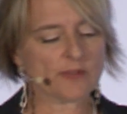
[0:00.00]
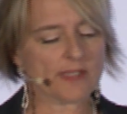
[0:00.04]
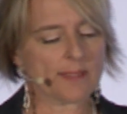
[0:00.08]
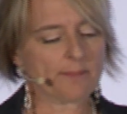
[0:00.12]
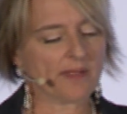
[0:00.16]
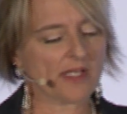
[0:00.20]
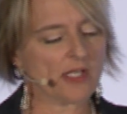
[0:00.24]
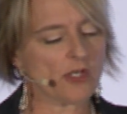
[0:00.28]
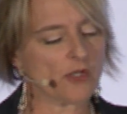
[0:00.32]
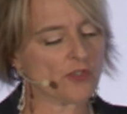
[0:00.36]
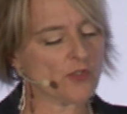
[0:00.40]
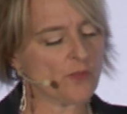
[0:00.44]

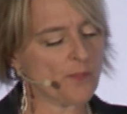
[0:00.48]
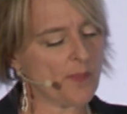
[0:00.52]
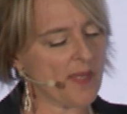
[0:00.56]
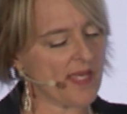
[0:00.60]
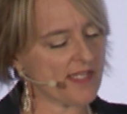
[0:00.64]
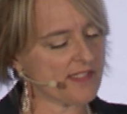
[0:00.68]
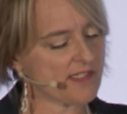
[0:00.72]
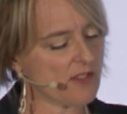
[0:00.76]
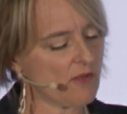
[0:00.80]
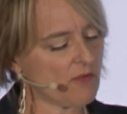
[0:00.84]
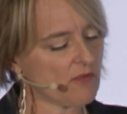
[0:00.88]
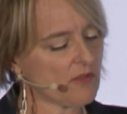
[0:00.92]
global
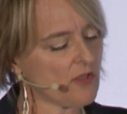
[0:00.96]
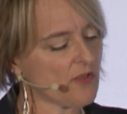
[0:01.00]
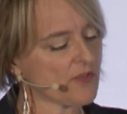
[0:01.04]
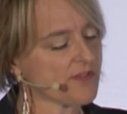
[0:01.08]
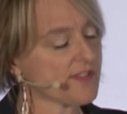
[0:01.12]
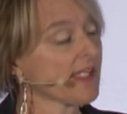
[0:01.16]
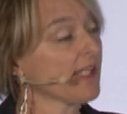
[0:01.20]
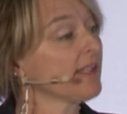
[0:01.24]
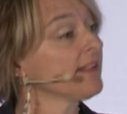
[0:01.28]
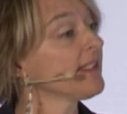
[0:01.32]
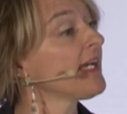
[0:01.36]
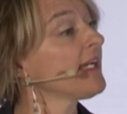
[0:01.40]
awareness
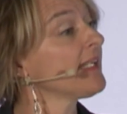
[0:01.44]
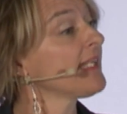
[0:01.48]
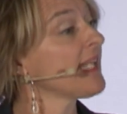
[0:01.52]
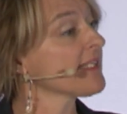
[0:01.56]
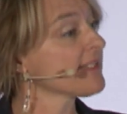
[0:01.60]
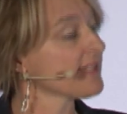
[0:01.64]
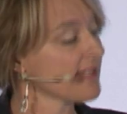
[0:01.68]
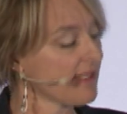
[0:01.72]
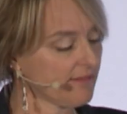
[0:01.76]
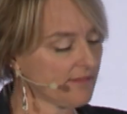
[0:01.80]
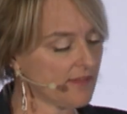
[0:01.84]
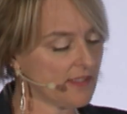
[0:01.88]
movement.
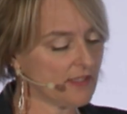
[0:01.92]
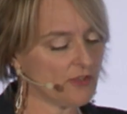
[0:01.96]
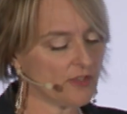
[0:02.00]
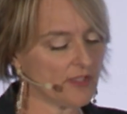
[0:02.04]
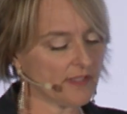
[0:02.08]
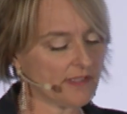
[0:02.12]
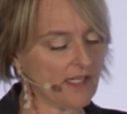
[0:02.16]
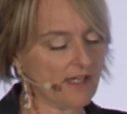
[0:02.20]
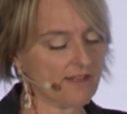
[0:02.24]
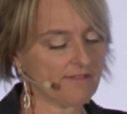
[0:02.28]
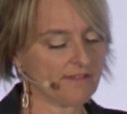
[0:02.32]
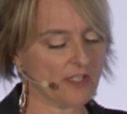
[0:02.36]

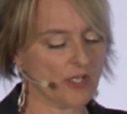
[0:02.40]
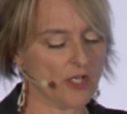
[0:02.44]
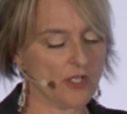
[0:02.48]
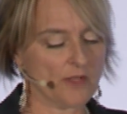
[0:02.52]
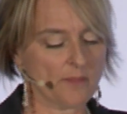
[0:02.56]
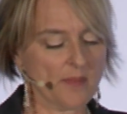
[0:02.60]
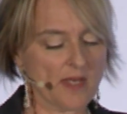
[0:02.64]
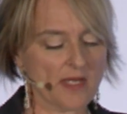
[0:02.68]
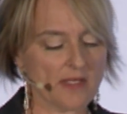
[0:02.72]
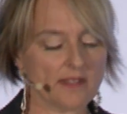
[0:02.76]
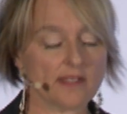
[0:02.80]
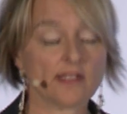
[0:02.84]

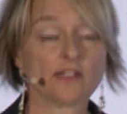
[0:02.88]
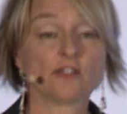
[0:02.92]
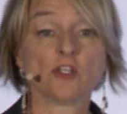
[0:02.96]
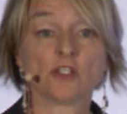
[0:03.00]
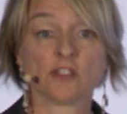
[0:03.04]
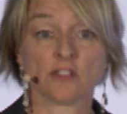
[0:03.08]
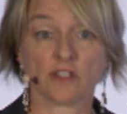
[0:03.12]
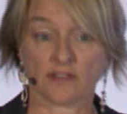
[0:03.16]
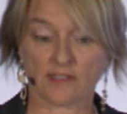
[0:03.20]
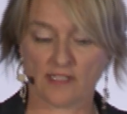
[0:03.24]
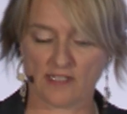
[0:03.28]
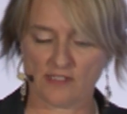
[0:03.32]
We're
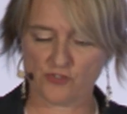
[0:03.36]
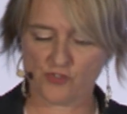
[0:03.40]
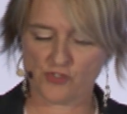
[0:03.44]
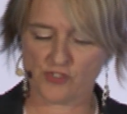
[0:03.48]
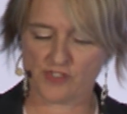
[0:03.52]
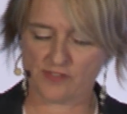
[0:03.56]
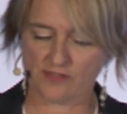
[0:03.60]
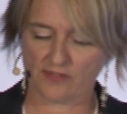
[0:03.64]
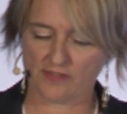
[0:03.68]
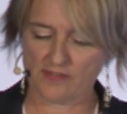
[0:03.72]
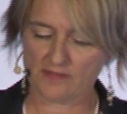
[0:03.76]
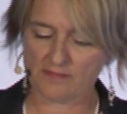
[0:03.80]
concerned by
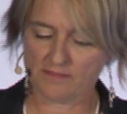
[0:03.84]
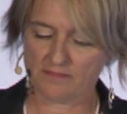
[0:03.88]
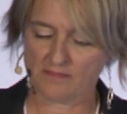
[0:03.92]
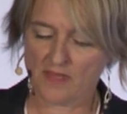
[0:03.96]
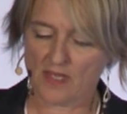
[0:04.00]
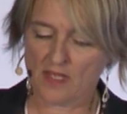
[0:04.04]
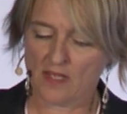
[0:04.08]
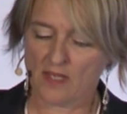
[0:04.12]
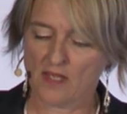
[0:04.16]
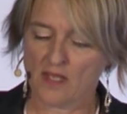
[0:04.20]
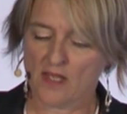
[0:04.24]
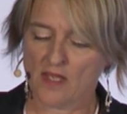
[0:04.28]
the
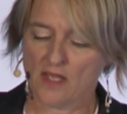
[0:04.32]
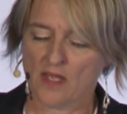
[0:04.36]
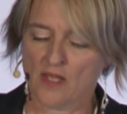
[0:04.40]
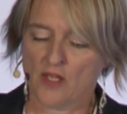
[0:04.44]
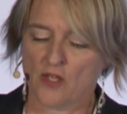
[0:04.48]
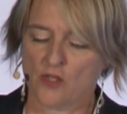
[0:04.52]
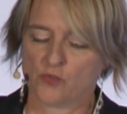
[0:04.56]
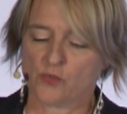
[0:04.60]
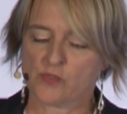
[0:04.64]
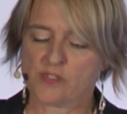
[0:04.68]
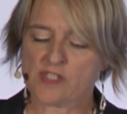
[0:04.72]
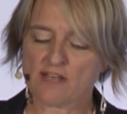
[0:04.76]
health of our
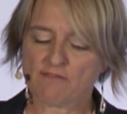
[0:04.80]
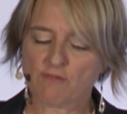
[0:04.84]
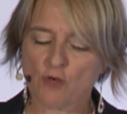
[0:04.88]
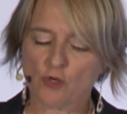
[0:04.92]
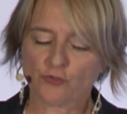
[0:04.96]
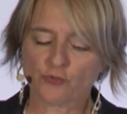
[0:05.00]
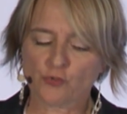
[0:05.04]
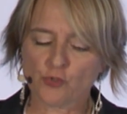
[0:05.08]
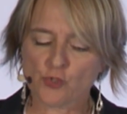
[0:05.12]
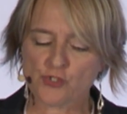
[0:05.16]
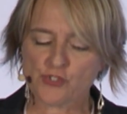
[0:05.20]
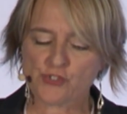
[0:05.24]
industry
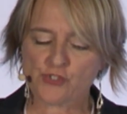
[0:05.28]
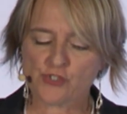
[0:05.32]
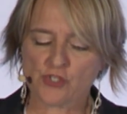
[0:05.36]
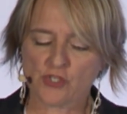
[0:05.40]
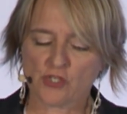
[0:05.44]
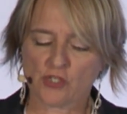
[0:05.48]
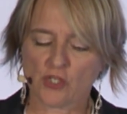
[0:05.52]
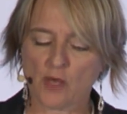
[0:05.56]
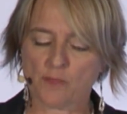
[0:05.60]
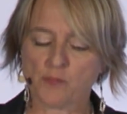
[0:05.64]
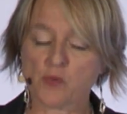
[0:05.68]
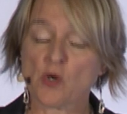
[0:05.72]
and of our
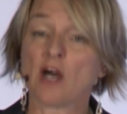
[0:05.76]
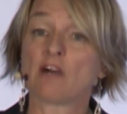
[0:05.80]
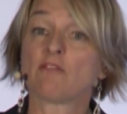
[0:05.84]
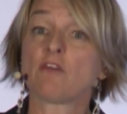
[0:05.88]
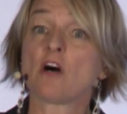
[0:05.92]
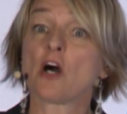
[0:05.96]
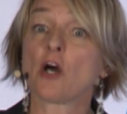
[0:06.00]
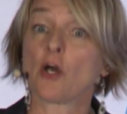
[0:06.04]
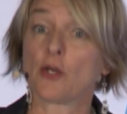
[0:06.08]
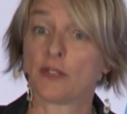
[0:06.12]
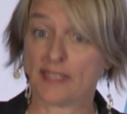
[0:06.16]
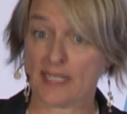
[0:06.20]
environment.
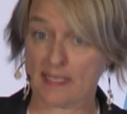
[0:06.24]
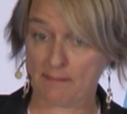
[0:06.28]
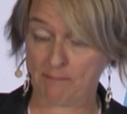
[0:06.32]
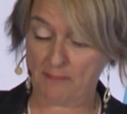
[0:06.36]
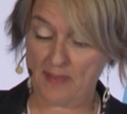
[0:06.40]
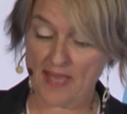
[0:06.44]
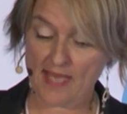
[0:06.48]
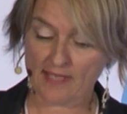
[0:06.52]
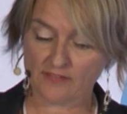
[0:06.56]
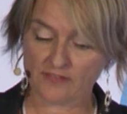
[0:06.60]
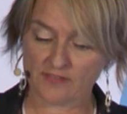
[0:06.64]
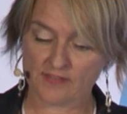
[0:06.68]

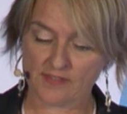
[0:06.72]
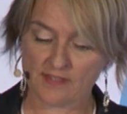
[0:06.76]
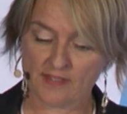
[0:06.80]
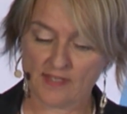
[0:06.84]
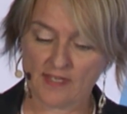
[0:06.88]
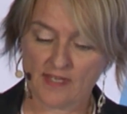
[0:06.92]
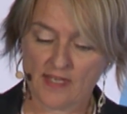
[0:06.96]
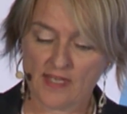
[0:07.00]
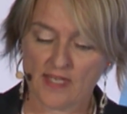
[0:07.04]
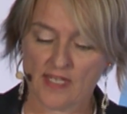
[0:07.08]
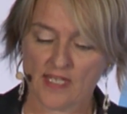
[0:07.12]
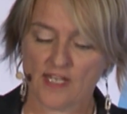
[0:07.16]
We all know
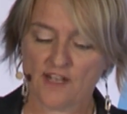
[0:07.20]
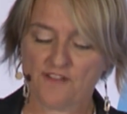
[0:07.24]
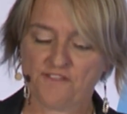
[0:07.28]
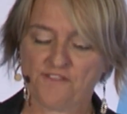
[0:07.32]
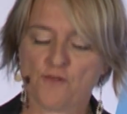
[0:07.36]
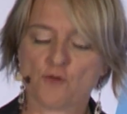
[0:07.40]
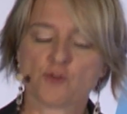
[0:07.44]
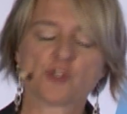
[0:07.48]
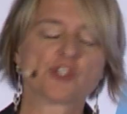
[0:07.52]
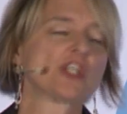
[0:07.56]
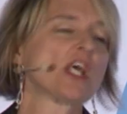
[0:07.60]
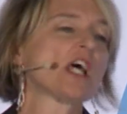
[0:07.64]
that to have an
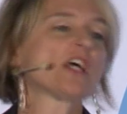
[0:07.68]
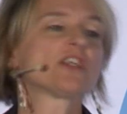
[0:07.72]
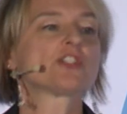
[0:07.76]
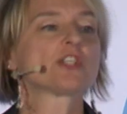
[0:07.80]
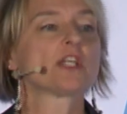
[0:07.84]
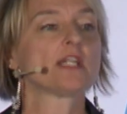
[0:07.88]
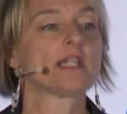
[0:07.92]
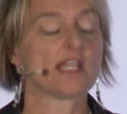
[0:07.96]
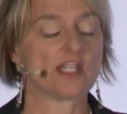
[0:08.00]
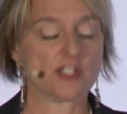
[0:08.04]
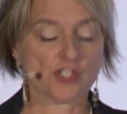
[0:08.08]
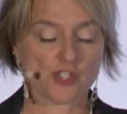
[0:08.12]
impact,
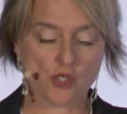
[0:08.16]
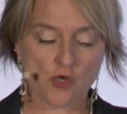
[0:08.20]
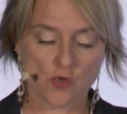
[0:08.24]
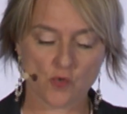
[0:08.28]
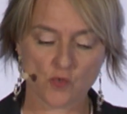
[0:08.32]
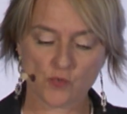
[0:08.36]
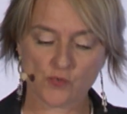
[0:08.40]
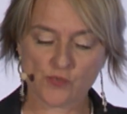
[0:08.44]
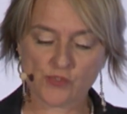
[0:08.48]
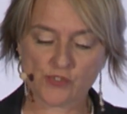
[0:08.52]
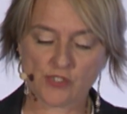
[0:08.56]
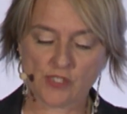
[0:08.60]

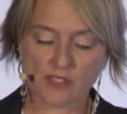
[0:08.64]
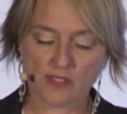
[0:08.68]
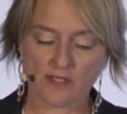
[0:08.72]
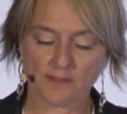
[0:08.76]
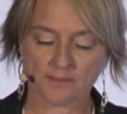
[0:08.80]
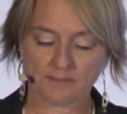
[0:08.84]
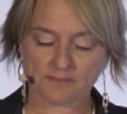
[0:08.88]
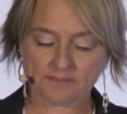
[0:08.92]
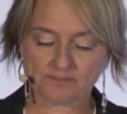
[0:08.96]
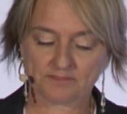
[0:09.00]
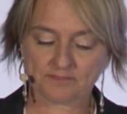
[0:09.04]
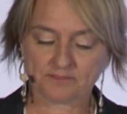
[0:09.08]
we need to
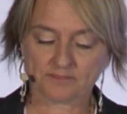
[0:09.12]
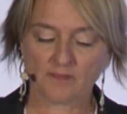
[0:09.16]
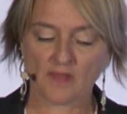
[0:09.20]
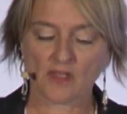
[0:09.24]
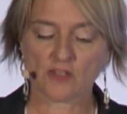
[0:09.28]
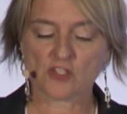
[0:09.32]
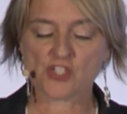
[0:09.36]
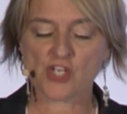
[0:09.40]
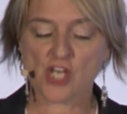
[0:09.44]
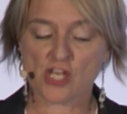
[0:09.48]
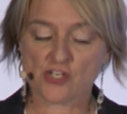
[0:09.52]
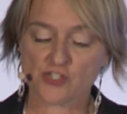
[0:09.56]
change
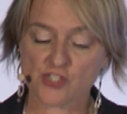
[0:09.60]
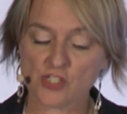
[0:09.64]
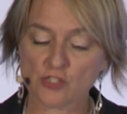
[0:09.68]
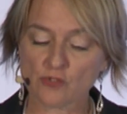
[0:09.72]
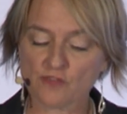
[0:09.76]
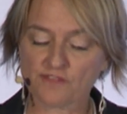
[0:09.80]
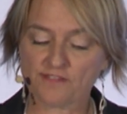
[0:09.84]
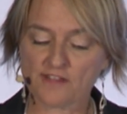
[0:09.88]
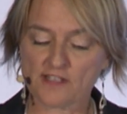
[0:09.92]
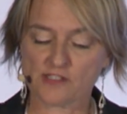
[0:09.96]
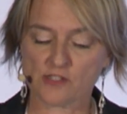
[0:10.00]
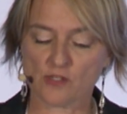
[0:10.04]
things,
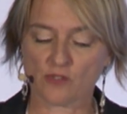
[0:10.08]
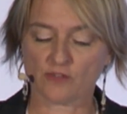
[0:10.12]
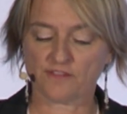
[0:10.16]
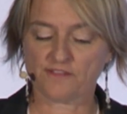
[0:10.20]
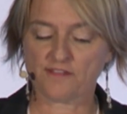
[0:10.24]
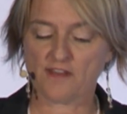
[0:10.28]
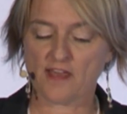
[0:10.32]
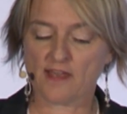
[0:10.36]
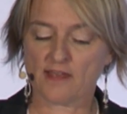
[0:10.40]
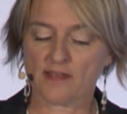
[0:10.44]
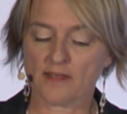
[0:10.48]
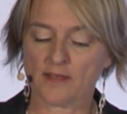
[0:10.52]

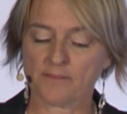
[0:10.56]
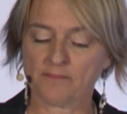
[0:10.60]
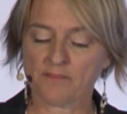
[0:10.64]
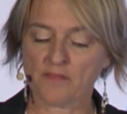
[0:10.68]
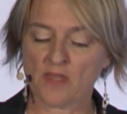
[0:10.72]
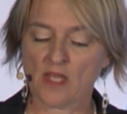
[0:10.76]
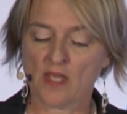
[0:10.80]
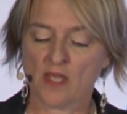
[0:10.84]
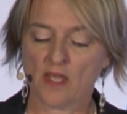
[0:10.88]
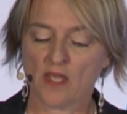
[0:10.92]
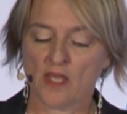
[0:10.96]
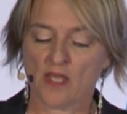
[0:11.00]
change our ways
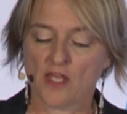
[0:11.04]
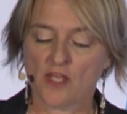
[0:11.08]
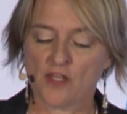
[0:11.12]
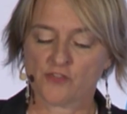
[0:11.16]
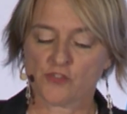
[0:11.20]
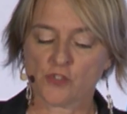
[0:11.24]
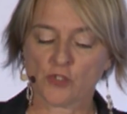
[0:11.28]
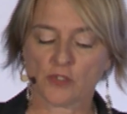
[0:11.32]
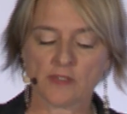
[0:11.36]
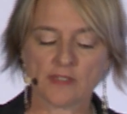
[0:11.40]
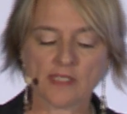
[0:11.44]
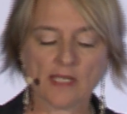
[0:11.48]
of doing
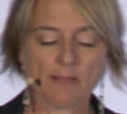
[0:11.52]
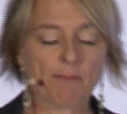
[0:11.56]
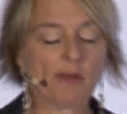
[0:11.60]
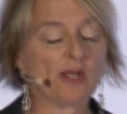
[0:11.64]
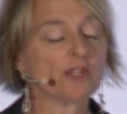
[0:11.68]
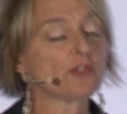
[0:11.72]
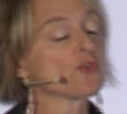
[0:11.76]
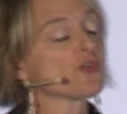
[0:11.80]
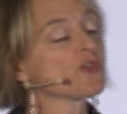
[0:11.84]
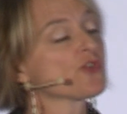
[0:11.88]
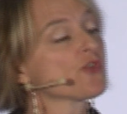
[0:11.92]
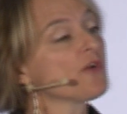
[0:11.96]
things,
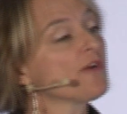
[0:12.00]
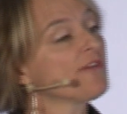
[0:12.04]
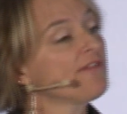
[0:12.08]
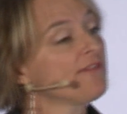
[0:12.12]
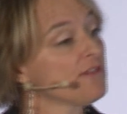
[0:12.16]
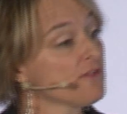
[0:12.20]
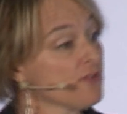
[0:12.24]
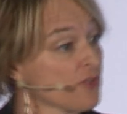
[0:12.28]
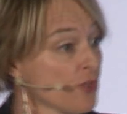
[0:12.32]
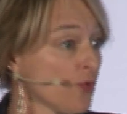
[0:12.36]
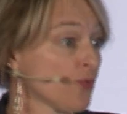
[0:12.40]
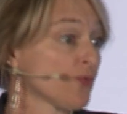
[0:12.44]

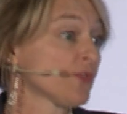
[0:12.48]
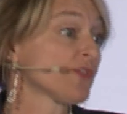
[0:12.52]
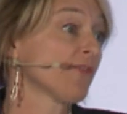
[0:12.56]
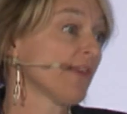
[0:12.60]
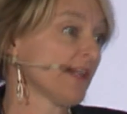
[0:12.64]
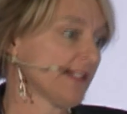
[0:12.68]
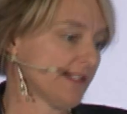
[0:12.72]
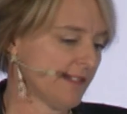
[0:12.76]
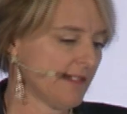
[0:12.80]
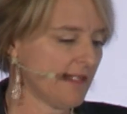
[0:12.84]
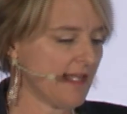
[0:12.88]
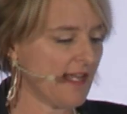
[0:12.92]
which is
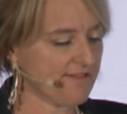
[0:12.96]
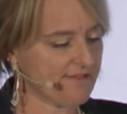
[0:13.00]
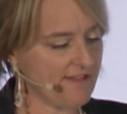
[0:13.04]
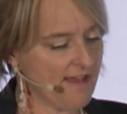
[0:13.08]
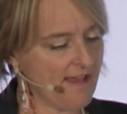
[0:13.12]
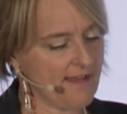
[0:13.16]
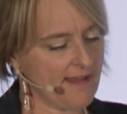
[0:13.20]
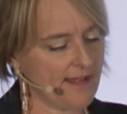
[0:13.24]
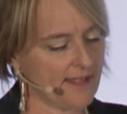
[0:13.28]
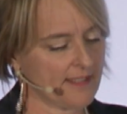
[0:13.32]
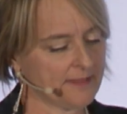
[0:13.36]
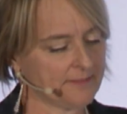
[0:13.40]
not
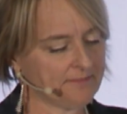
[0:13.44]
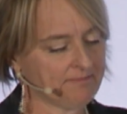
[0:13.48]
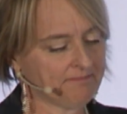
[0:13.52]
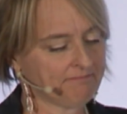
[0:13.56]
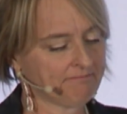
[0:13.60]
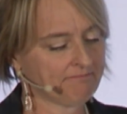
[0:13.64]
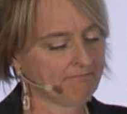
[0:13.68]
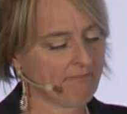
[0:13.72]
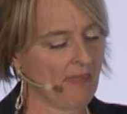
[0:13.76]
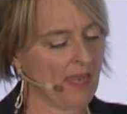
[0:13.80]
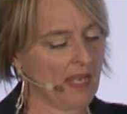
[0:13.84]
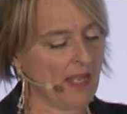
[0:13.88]
always easy to
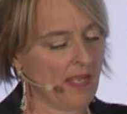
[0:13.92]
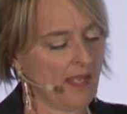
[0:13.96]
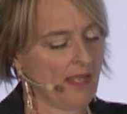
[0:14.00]
do.